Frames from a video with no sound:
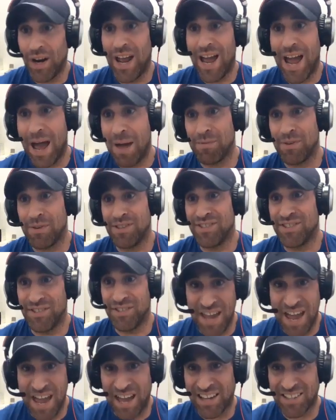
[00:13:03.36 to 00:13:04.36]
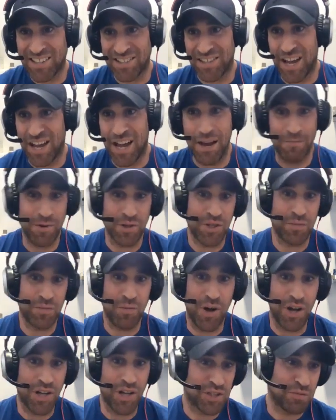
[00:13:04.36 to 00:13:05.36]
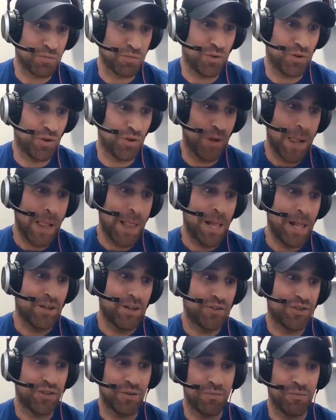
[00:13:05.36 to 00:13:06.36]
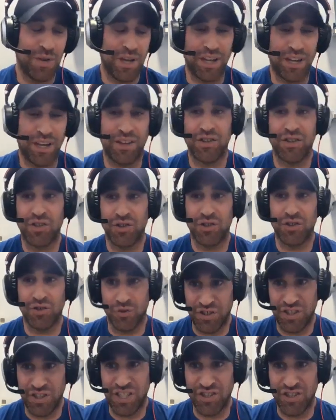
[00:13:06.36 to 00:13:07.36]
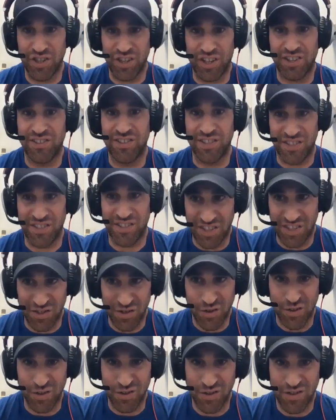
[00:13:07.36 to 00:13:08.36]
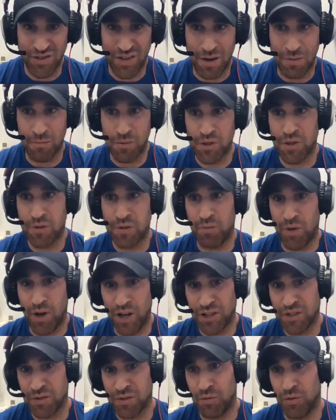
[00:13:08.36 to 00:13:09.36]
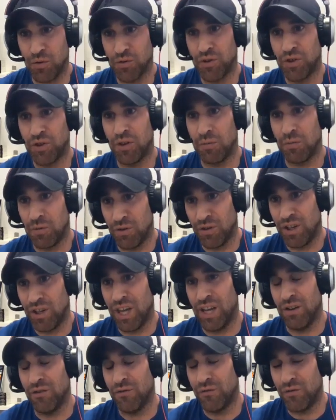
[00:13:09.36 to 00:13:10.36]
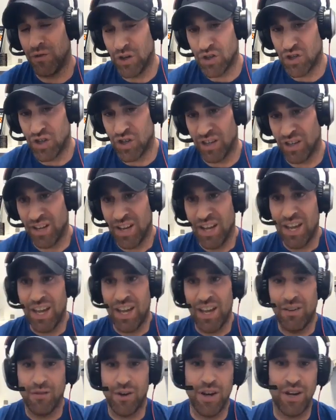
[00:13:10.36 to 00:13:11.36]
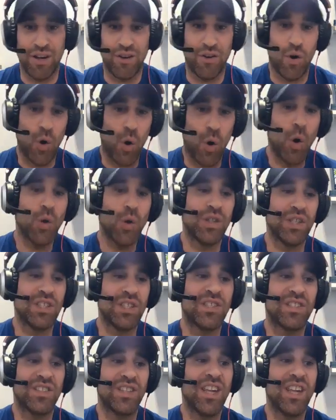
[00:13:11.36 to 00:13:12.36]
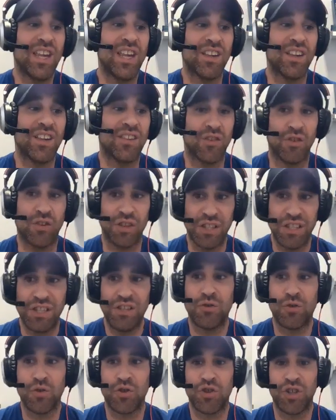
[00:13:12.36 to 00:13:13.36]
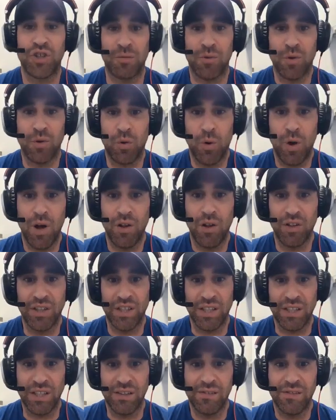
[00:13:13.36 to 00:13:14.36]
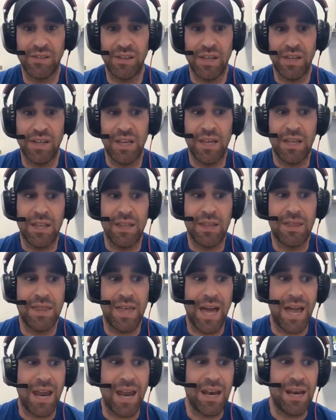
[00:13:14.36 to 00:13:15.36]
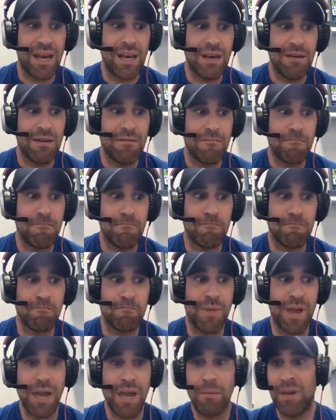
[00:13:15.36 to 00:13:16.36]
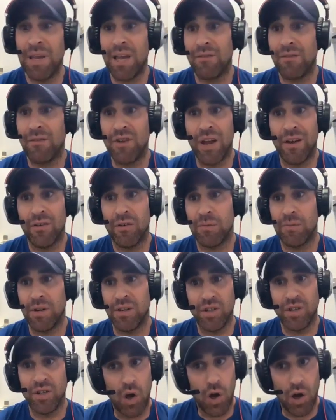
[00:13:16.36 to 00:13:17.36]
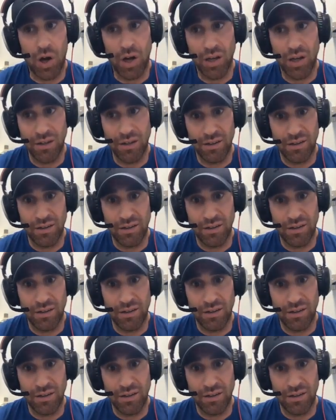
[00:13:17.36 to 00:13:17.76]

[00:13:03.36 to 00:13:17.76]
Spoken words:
happens next. I am responsible to make strategic decisions. I'm responsible to communicate a vision, right? And all these things are leadership qualities that maybe have never been taught,